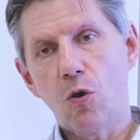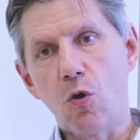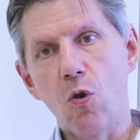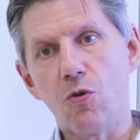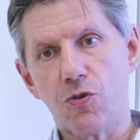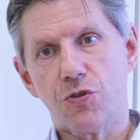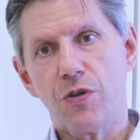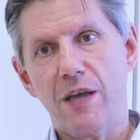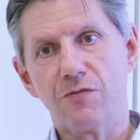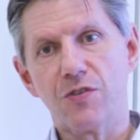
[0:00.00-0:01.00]

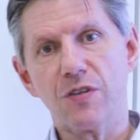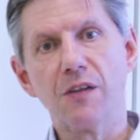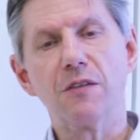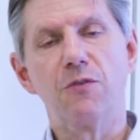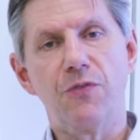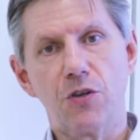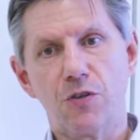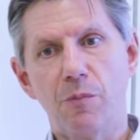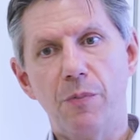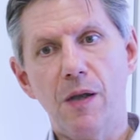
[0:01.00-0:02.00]
cause has resulted in
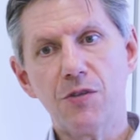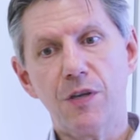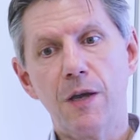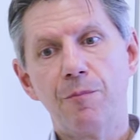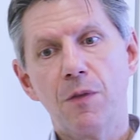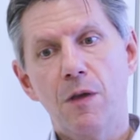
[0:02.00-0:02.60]
facial palsy,